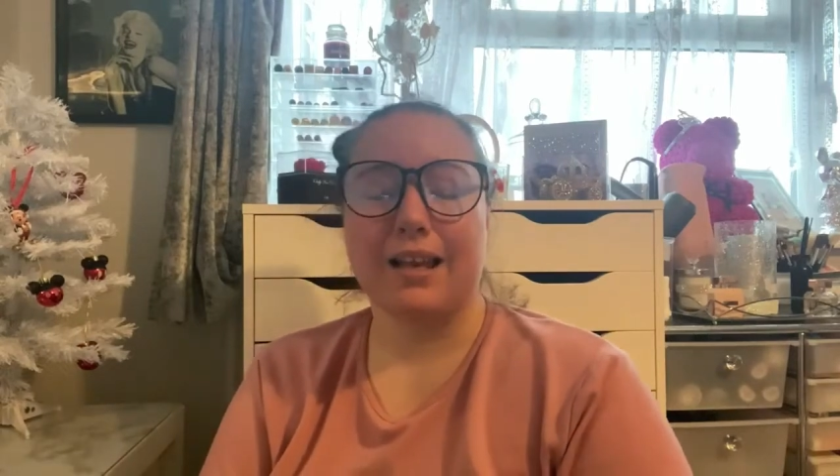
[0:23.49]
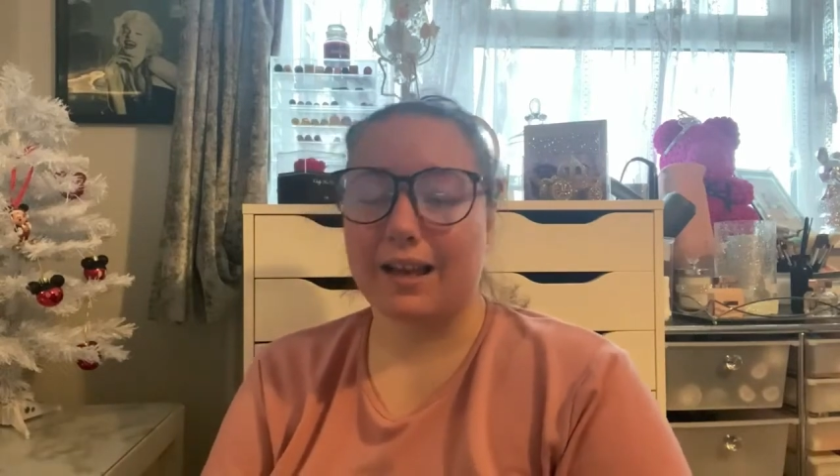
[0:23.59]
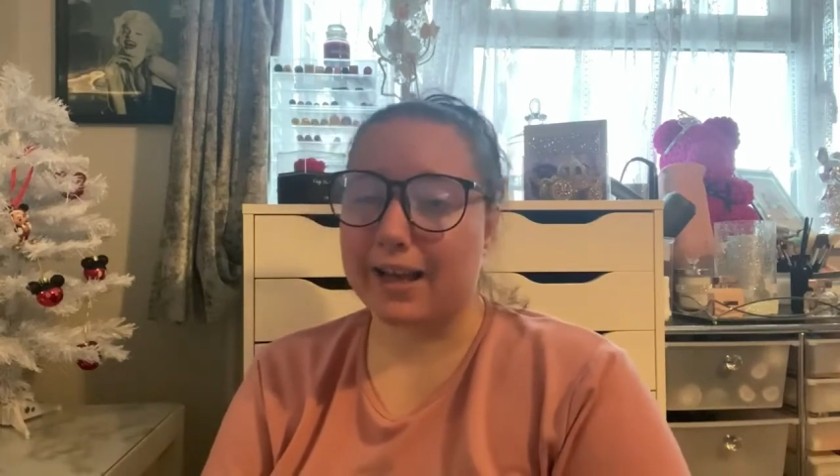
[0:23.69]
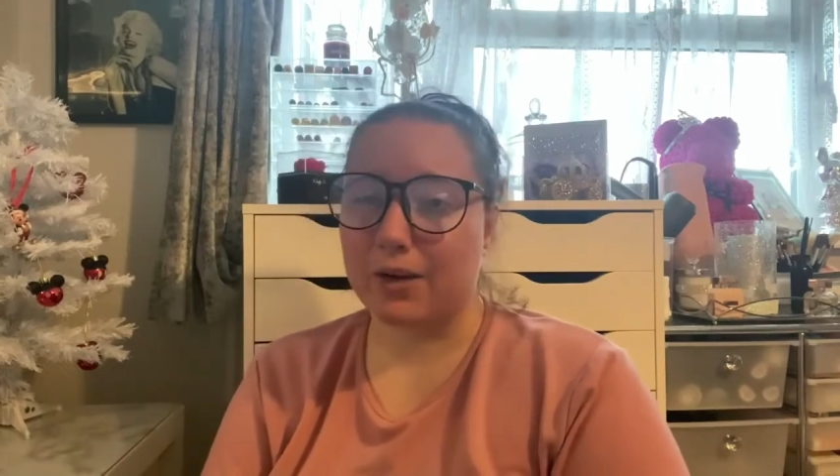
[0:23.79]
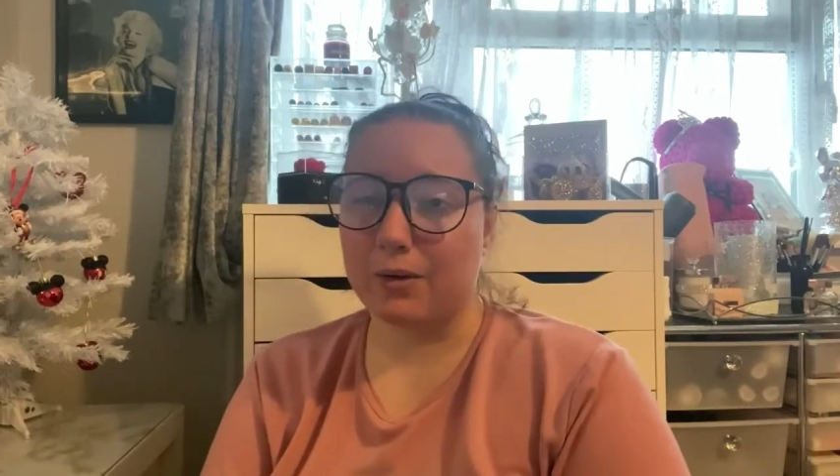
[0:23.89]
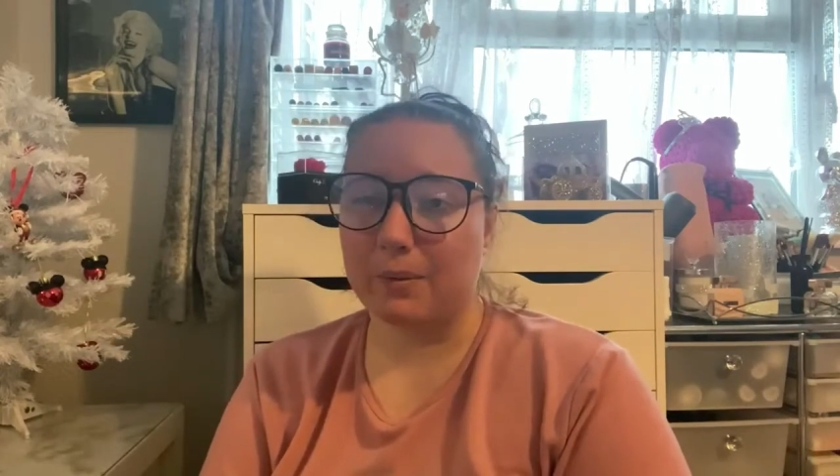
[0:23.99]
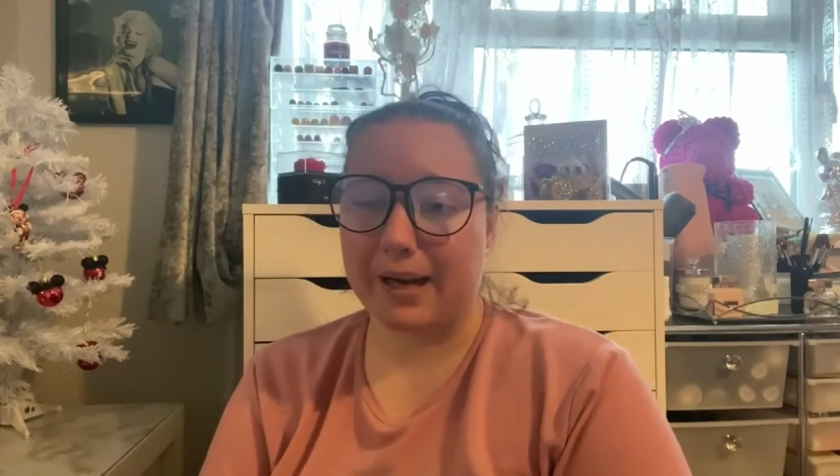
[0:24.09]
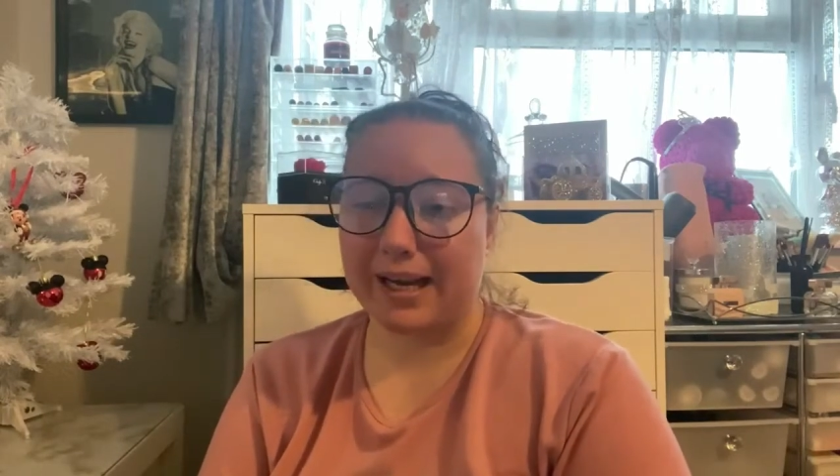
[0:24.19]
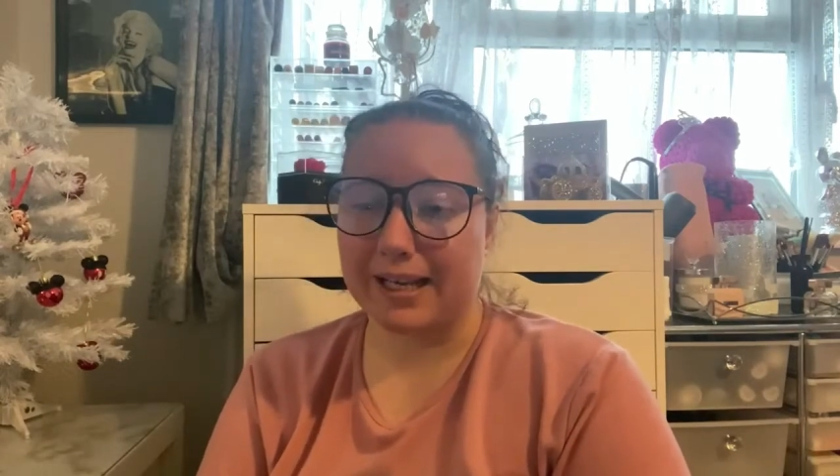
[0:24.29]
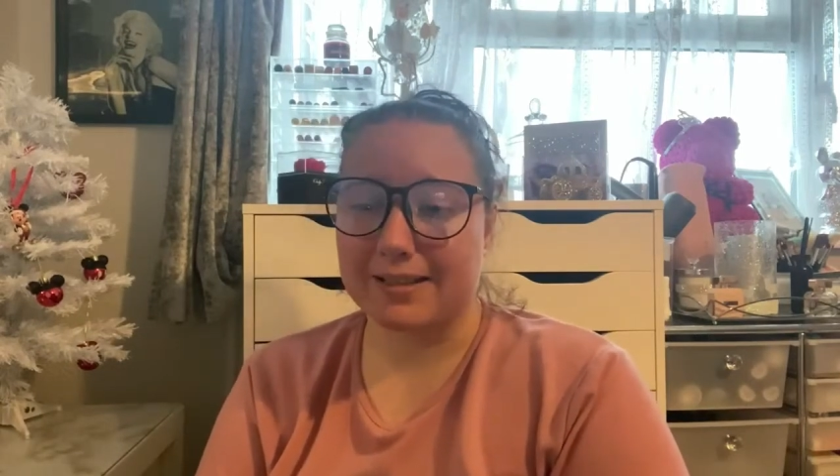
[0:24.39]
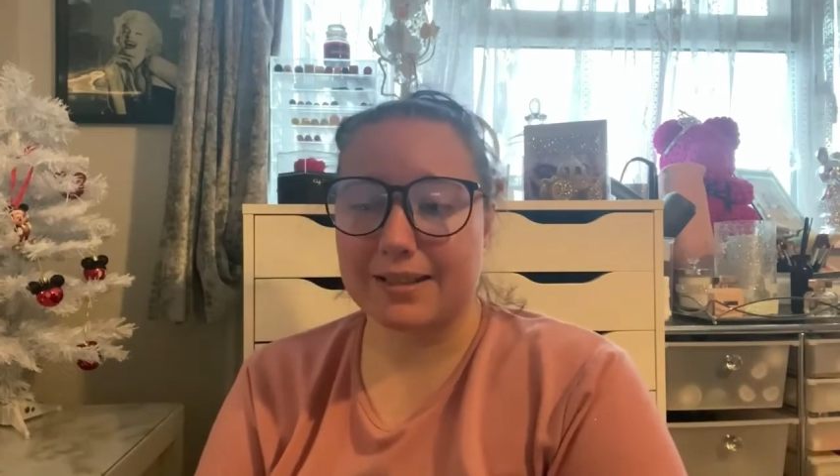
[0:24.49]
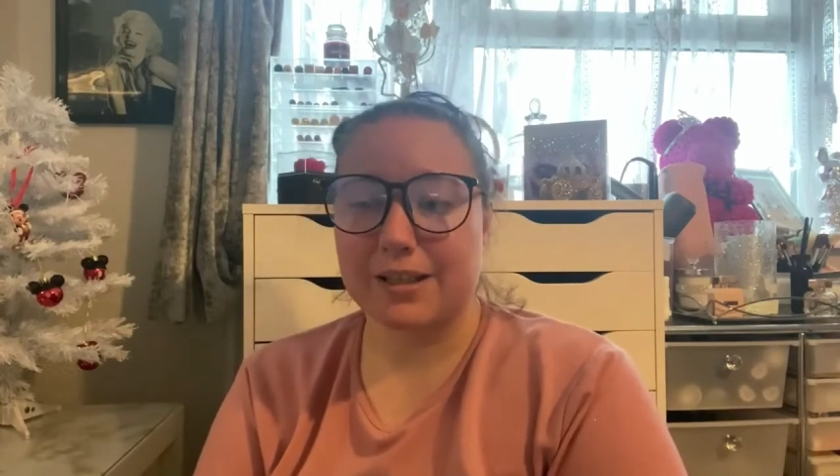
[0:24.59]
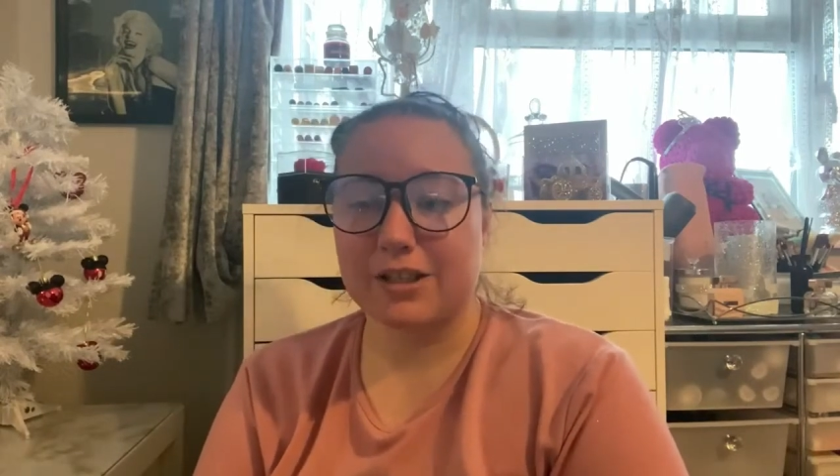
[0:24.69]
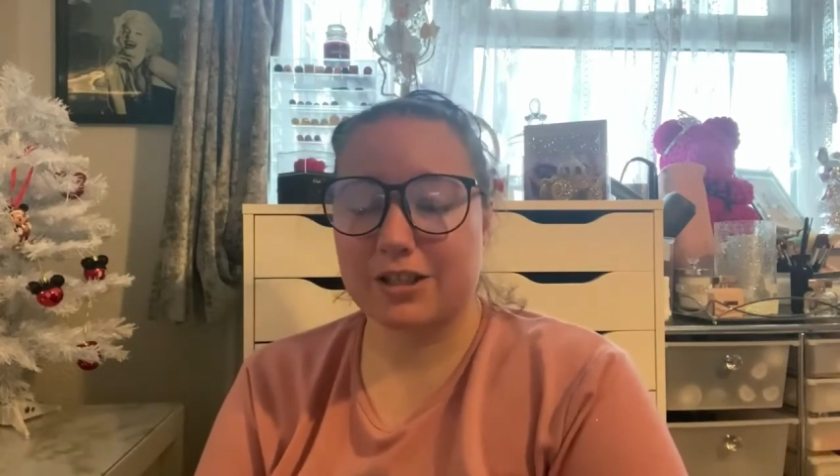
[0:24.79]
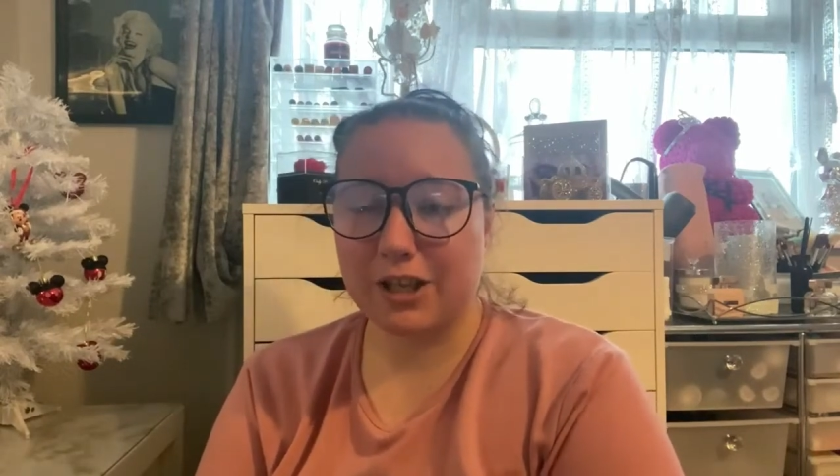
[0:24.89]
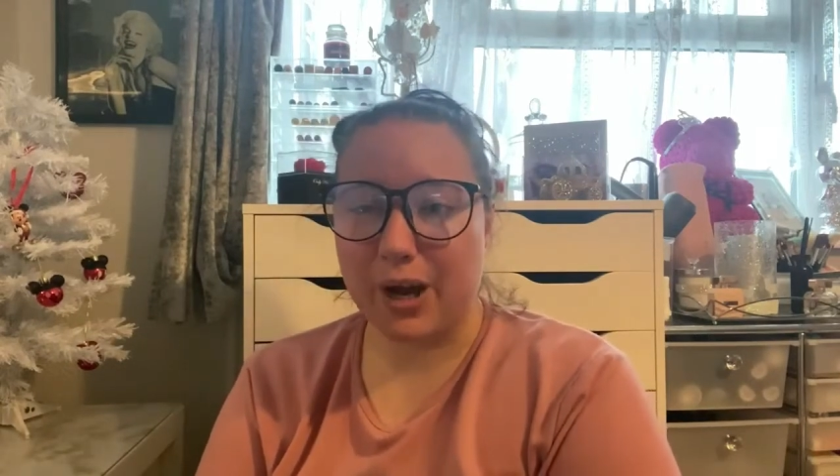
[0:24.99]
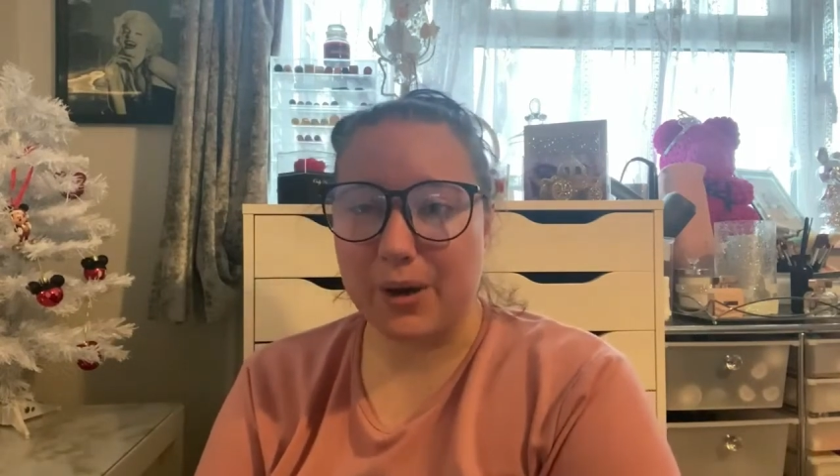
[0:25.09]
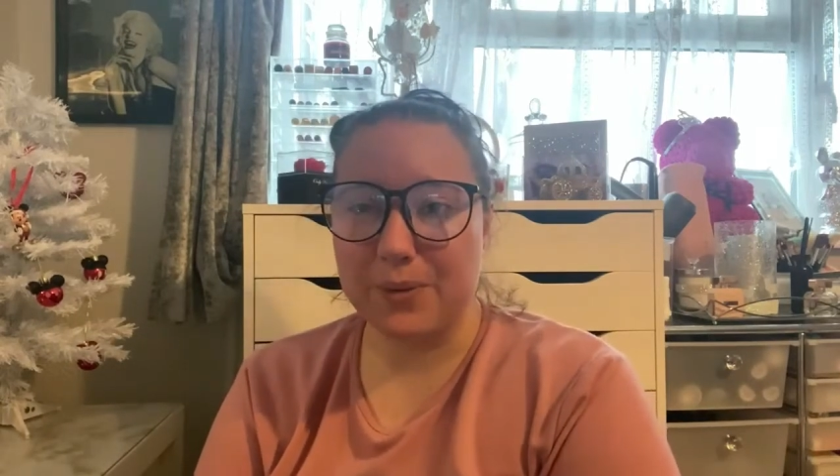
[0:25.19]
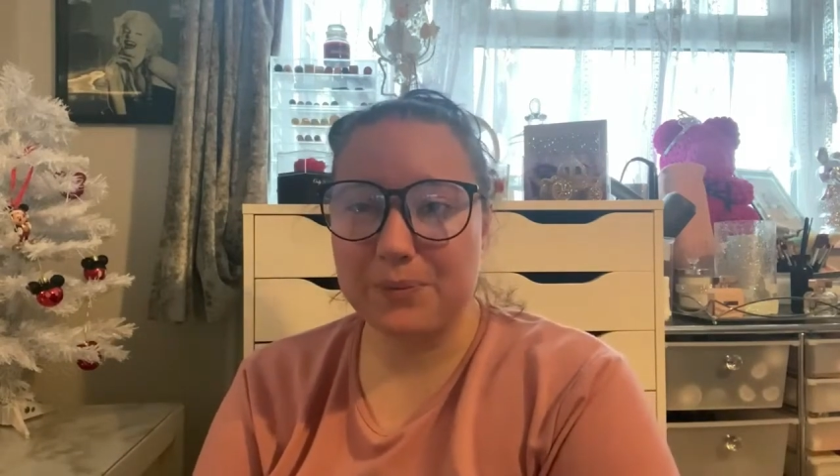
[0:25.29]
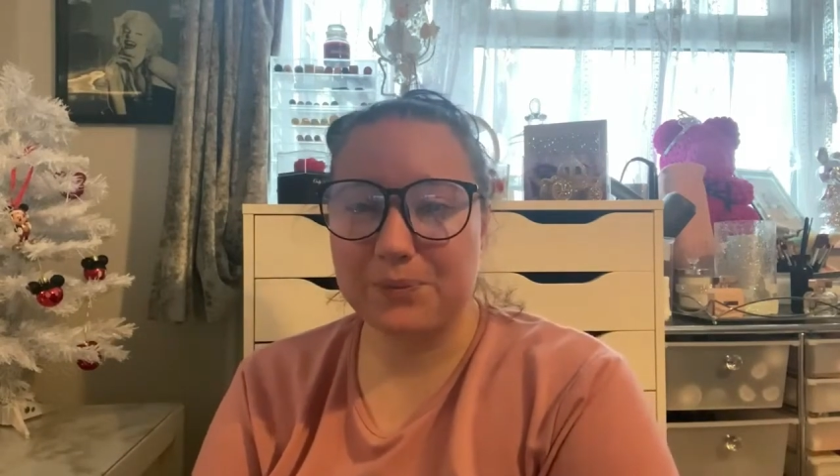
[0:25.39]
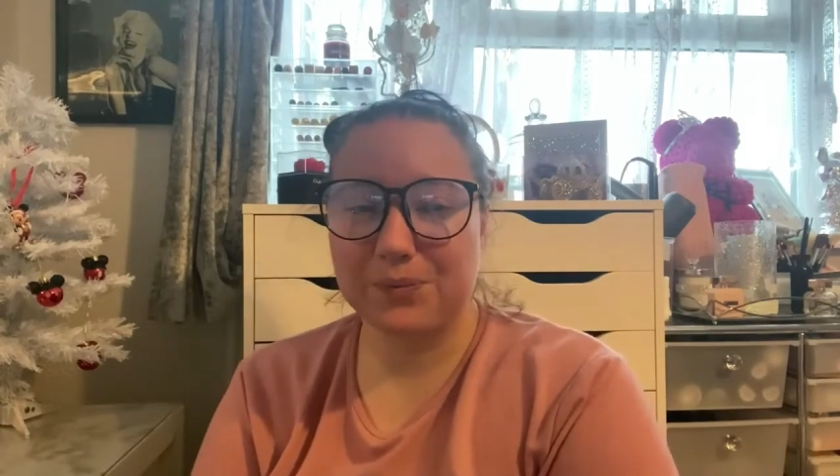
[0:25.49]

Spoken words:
like always. So,